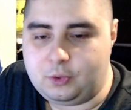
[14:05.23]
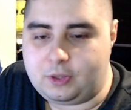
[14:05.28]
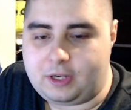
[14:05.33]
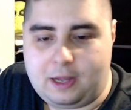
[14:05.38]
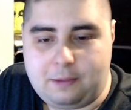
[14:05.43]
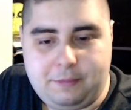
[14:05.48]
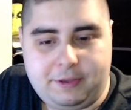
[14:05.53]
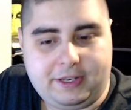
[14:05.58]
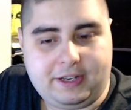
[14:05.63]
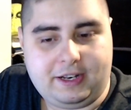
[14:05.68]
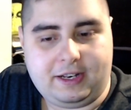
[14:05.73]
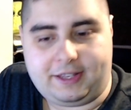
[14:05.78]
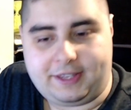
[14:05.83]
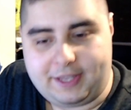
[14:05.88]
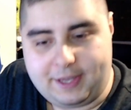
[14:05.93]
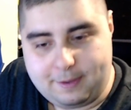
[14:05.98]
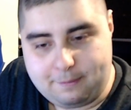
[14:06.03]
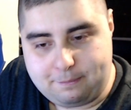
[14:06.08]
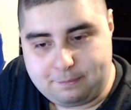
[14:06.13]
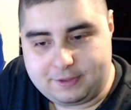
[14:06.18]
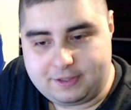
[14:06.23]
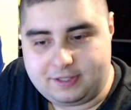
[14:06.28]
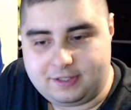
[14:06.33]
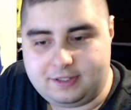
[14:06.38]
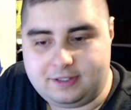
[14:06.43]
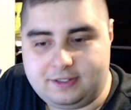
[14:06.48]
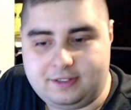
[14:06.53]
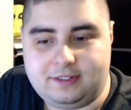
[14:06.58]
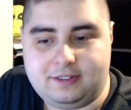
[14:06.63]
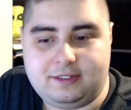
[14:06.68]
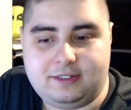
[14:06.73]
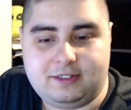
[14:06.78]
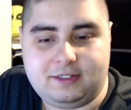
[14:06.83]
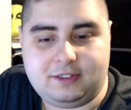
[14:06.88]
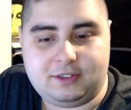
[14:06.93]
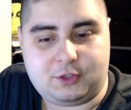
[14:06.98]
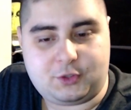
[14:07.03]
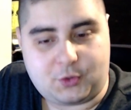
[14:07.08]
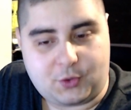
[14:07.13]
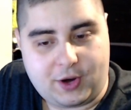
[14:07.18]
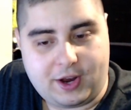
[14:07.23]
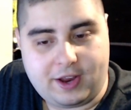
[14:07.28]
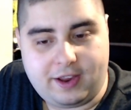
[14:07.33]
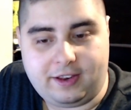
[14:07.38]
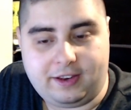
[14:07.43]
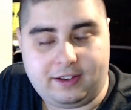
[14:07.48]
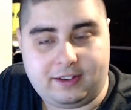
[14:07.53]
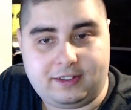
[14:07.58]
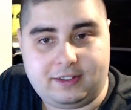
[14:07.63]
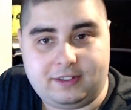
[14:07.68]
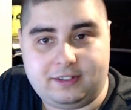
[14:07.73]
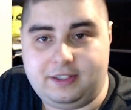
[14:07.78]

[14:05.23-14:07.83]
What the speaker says: come in and kept trying,